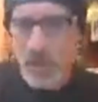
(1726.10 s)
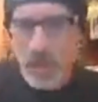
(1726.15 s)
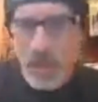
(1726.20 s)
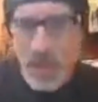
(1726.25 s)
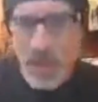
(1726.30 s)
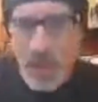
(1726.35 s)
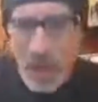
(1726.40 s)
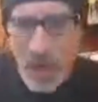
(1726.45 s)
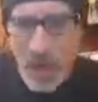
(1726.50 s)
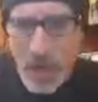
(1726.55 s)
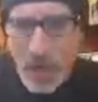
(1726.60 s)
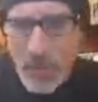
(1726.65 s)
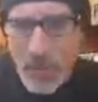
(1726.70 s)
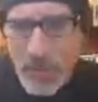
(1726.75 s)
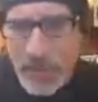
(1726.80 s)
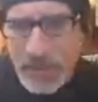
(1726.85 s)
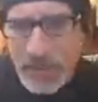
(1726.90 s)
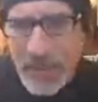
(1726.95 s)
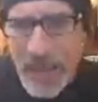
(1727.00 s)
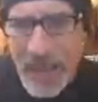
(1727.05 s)
Are we
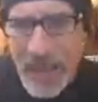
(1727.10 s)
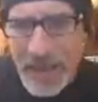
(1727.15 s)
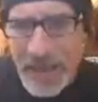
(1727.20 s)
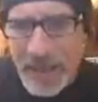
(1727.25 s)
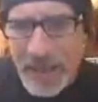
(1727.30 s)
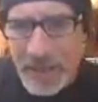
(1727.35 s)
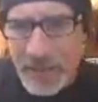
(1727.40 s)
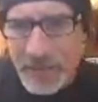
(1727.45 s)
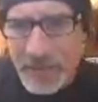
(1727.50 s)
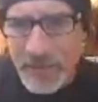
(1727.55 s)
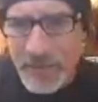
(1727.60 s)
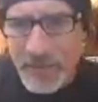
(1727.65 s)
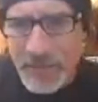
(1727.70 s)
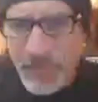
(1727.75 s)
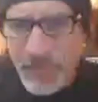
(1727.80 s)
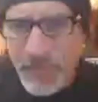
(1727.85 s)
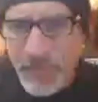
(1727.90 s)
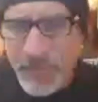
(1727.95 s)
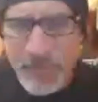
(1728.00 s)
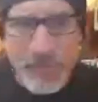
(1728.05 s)
lagging?
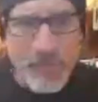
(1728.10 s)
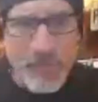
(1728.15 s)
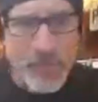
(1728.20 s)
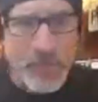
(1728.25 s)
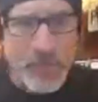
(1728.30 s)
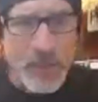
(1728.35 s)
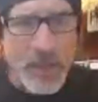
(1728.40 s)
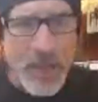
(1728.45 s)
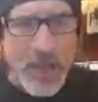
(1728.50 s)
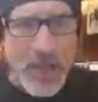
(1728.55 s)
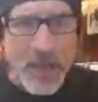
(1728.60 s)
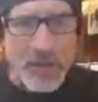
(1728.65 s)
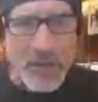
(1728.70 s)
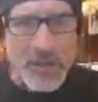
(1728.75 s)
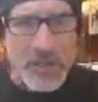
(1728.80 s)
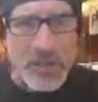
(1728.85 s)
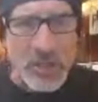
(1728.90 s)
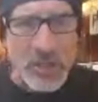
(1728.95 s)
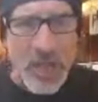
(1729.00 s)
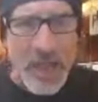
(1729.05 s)
How's
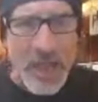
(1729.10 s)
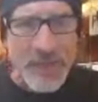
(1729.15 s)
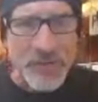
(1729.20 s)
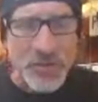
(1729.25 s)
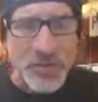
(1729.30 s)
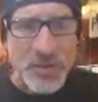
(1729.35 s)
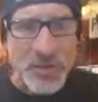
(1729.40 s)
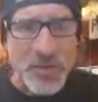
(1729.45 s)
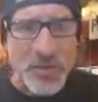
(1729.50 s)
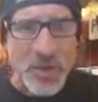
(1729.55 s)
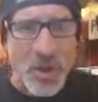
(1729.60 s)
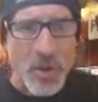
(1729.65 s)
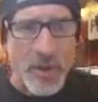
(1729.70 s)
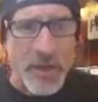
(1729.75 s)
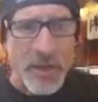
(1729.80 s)
this live stream going?